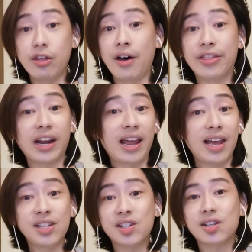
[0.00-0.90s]

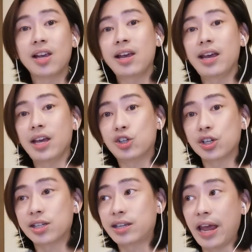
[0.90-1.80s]
Nonetheless, it
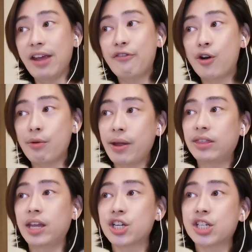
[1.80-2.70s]
just gave her
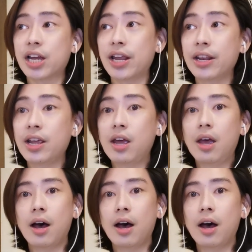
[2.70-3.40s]
rendition